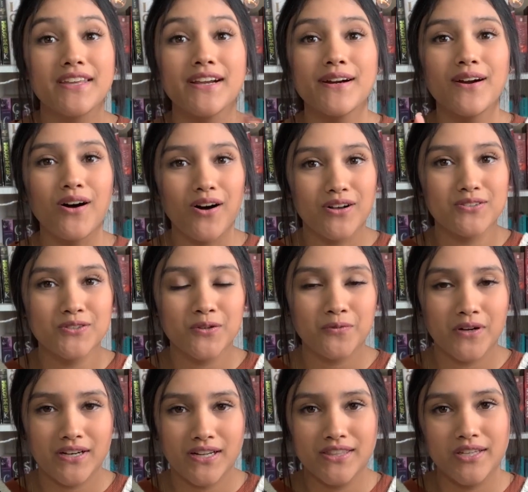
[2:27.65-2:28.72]
They are also
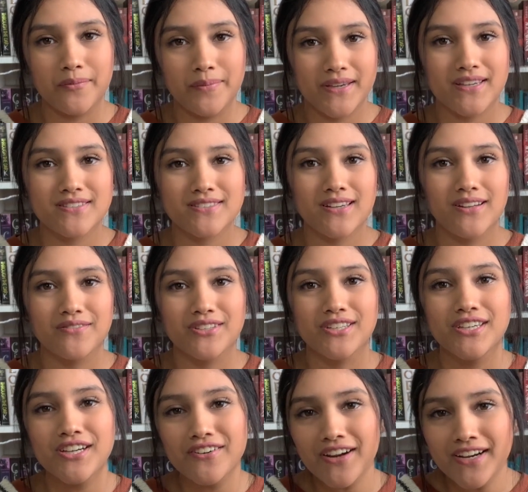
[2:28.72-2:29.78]
running their biggest sale of the
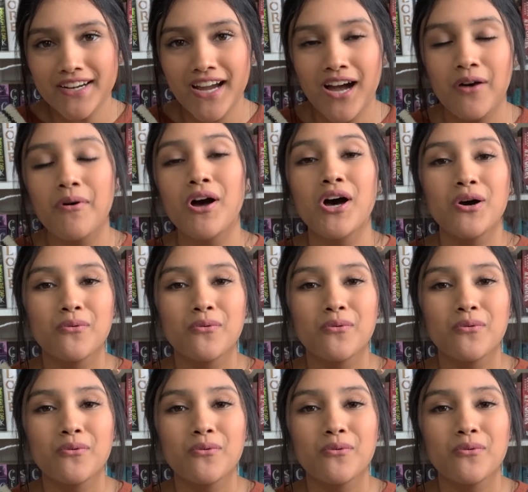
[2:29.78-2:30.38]
year right now,